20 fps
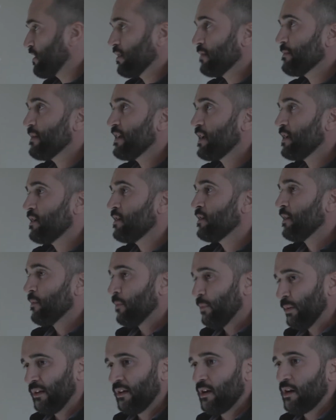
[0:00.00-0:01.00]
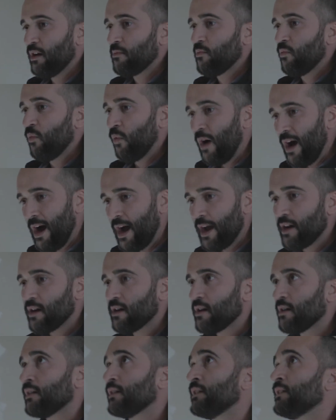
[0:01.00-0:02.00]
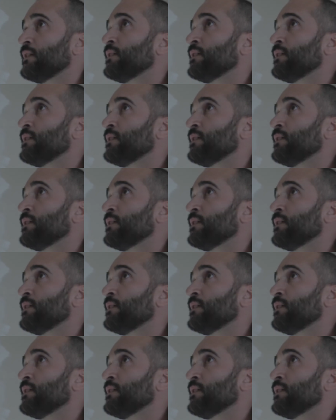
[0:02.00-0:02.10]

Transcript: come in, plumb, wire,